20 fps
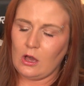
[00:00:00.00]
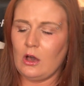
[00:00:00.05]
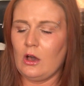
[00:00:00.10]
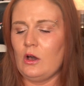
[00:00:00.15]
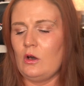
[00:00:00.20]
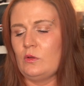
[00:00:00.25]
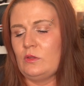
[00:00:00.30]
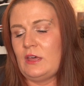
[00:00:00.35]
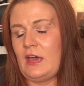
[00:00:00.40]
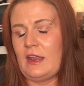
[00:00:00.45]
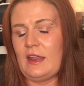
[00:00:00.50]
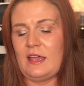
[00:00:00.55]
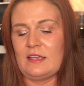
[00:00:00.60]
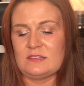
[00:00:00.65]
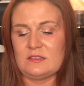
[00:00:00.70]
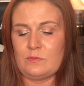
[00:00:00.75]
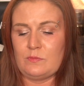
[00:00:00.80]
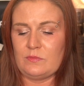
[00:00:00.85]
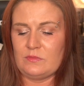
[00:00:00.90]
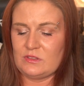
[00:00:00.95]
Oh, that
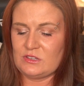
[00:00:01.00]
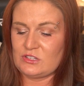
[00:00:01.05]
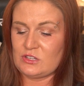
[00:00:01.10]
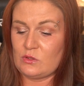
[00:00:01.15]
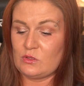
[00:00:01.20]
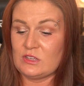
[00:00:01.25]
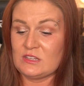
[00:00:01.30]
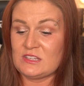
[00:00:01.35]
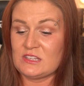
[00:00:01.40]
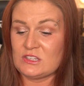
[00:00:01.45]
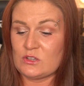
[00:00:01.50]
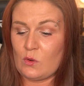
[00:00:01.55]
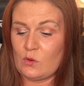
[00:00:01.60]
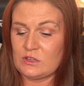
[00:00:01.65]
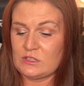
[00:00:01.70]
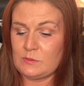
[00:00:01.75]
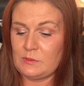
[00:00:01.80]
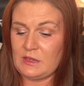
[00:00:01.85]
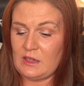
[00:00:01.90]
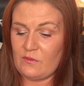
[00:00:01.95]
has a, so this is
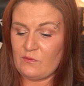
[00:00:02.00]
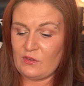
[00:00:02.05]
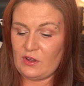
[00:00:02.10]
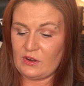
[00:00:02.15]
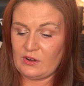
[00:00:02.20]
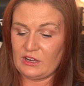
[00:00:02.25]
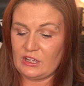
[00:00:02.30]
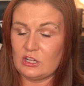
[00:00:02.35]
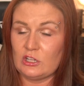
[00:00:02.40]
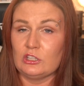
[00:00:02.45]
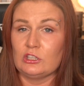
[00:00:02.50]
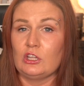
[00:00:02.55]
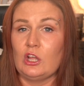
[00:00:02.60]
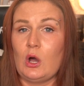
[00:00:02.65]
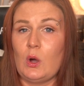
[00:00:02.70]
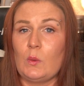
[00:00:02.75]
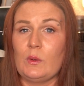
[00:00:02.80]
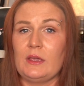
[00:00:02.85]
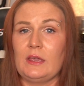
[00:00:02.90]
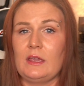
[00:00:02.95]
going to be a very
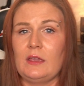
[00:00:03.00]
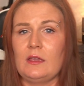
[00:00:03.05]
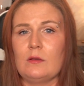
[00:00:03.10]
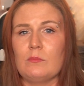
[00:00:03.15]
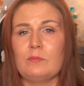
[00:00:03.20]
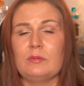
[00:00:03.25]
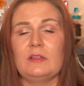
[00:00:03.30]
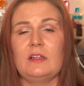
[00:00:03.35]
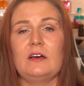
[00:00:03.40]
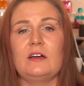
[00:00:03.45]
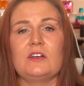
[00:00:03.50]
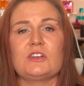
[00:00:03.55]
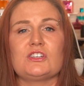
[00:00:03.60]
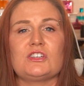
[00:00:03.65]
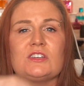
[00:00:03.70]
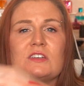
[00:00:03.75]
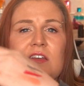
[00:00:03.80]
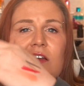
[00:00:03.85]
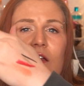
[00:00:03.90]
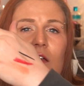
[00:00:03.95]
glowy
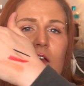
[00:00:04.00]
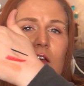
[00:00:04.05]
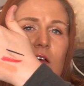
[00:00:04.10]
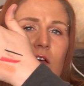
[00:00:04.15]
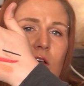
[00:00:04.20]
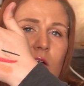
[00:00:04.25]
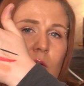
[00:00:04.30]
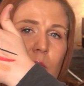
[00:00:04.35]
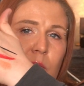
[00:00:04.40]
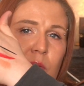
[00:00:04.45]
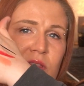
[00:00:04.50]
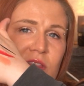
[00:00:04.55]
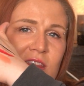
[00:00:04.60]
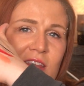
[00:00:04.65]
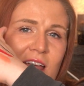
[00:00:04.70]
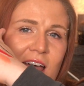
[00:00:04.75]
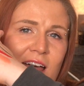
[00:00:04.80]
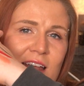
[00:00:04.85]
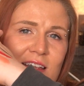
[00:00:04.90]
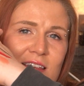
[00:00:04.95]
blush. But
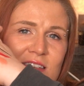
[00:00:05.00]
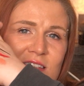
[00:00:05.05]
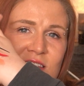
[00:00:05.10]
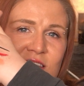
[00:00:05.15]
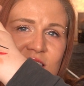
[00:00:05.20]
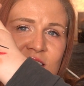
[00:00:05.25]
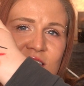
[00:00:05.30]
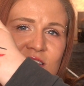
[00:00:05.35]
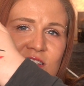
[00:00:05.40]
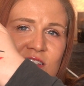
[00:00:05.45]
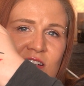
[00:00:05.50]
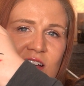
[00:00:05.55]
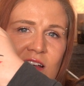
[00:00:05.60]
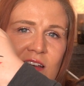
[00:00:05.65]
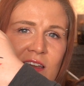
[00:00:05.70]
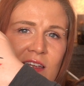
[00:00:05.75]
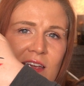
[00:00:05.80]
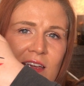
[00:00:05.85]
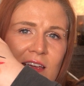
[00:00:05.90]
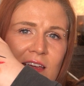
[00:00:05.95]
that is
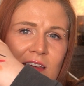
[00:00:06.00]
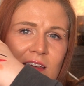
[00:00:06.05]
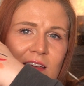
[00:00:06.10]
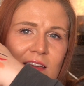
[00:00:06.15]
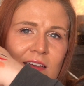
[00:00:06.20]
stunning.